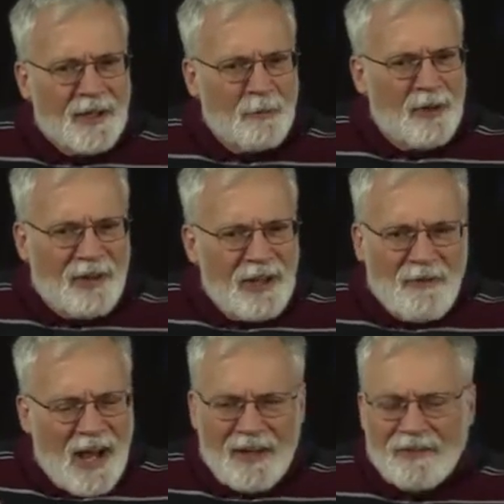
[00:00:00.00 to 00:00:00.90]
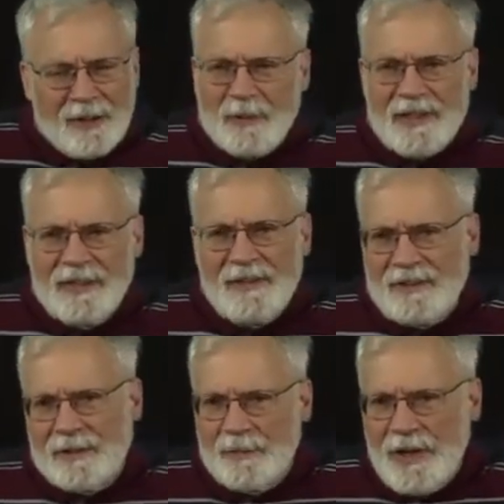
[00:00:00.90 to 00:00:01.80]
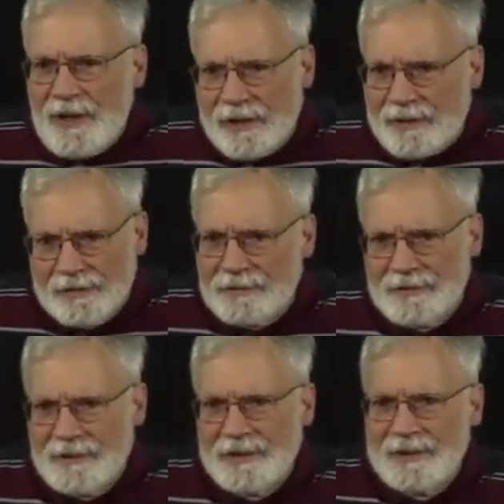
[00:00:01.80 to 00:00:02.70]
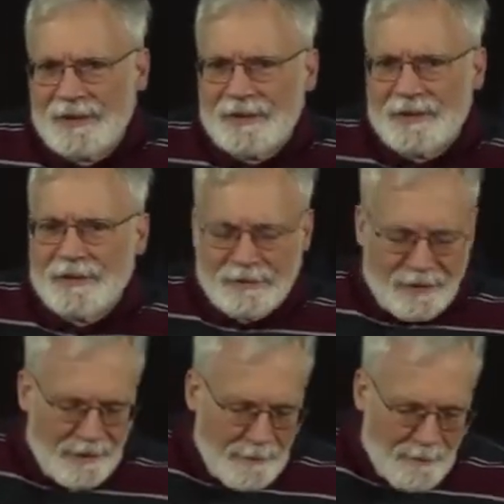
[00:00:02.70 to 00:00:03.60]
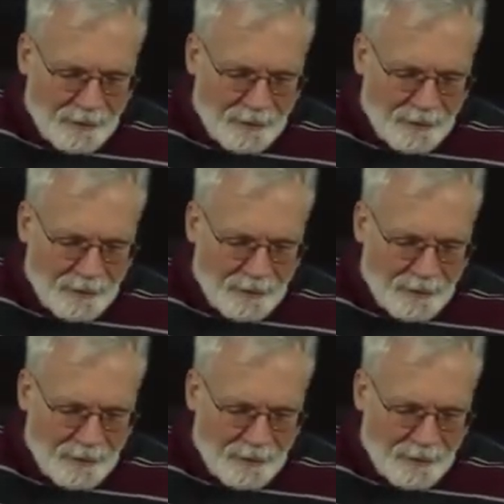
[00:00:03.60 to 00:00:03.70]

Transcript: well, life has to be easy to make, right?